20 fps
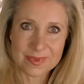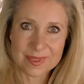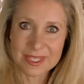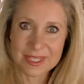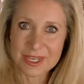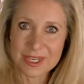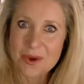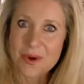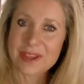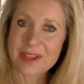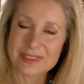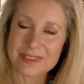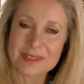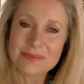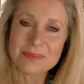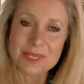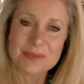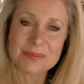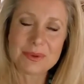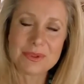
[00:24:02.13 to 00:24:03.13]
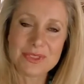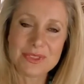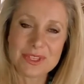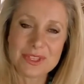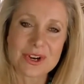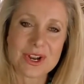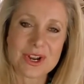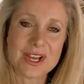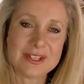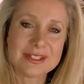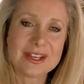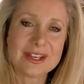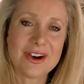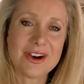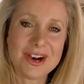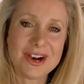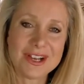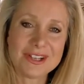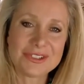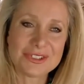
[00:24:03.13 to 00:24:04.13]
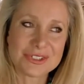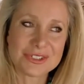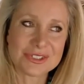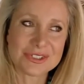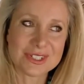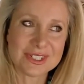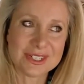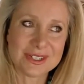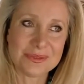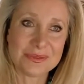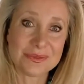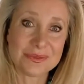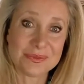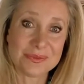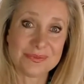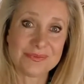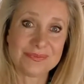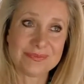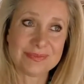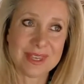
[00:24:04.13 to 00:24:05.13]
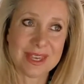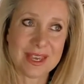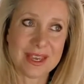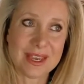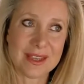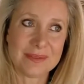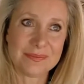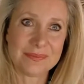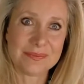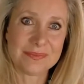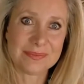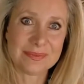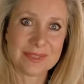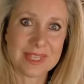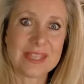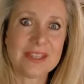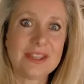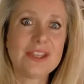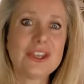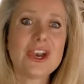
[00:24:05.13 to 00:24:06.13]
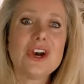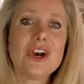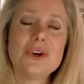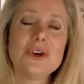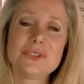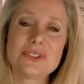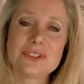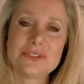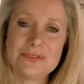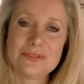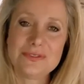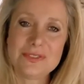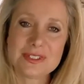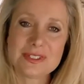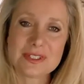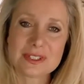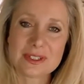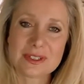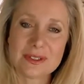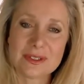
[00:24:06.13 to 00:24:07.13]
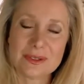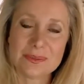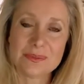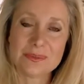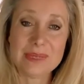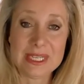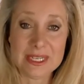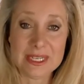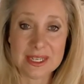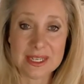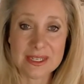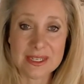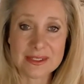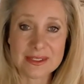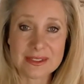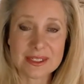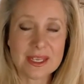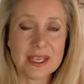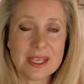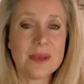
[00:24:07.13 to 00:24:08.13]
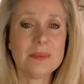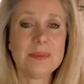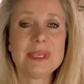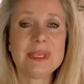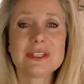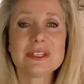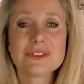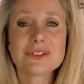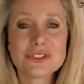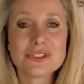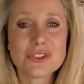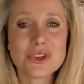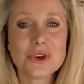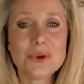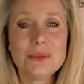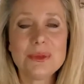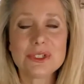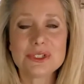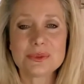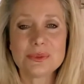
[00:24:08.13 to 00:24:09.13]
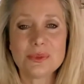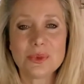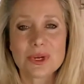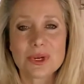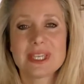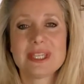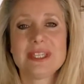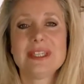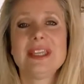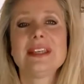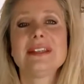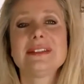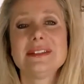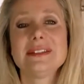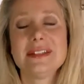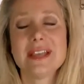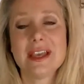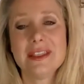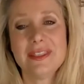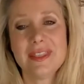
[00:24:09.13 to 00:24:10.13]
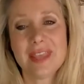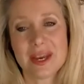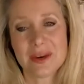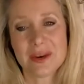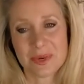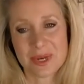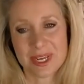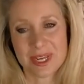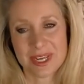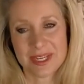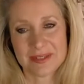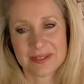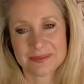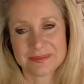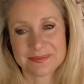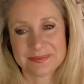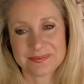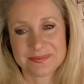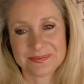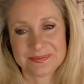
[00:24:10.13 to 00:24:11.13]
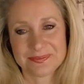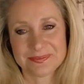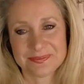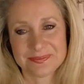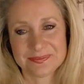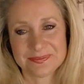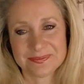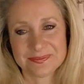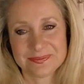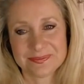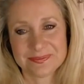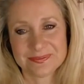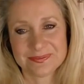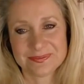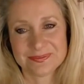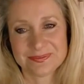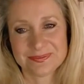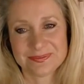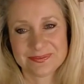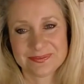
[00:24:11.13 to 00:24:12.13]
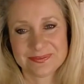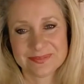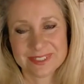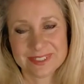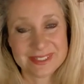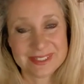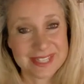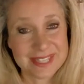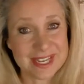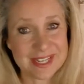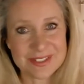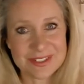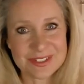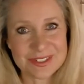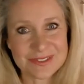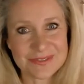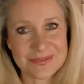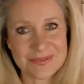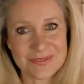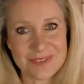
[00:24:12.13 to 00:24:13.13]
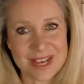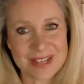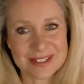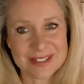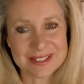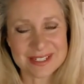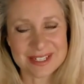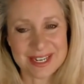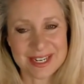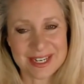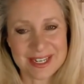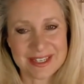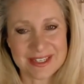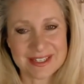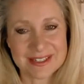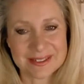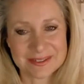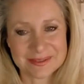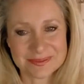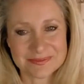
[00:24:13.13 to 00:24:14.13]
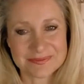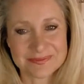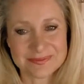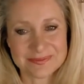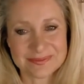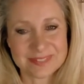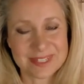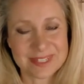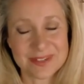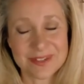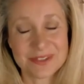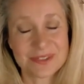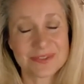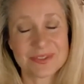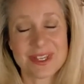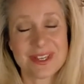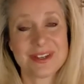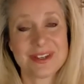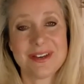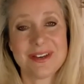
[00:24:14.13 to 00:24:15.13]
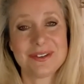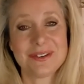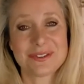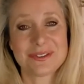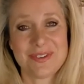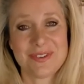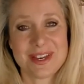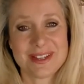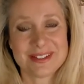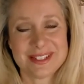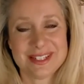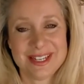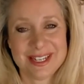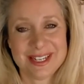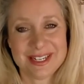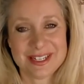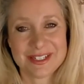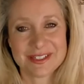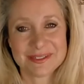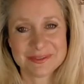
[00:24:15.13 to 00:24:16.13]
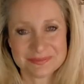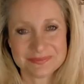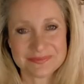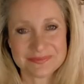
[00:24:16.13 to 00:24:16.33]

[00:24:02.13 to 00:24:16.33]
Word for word: you know, I think people that are unconsciously, um, they go to physical meetings because so much more can get done that way. Mm-hmm, mm-hmm. Isn't that just fascinating? yeah. Fascinating.